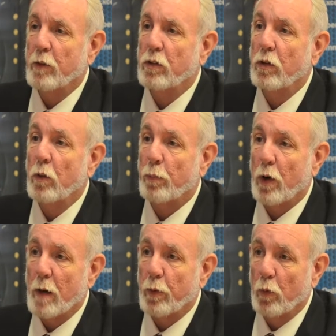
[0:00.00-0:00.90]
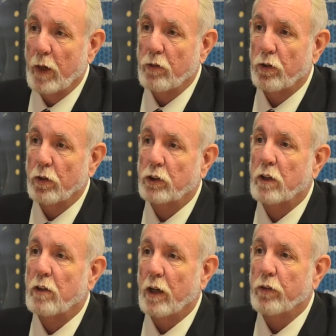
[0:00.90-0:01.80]
to do the proper research to
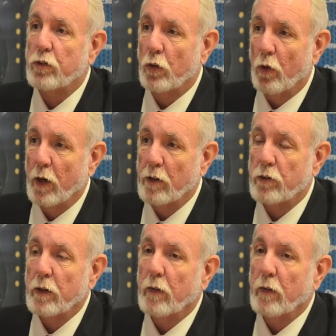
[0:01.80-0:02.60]
tell stories,